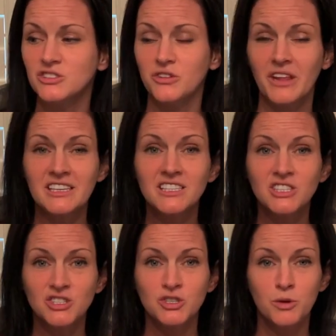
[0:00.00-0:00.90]
So that's a
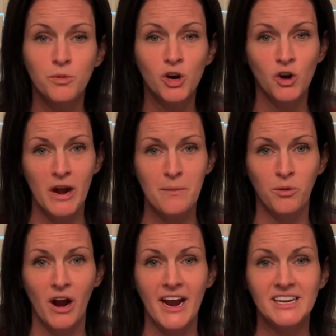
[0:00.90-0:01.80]
super great
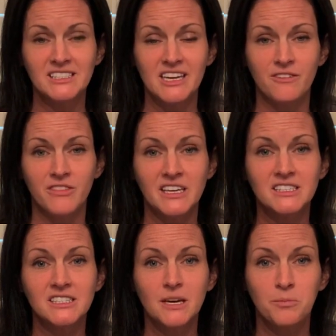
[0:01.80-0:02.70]
price if this
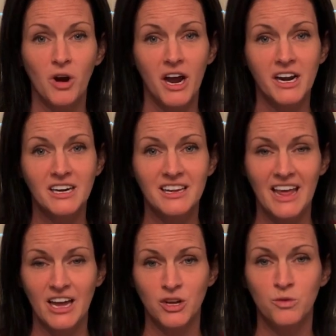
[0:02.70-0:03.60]
is a product
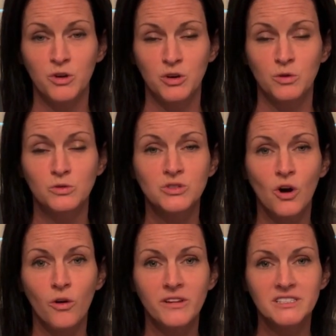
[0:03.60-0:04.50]
that you use
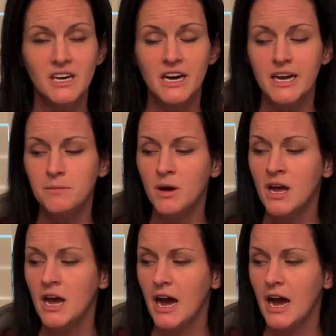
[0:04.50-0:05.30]
all the time.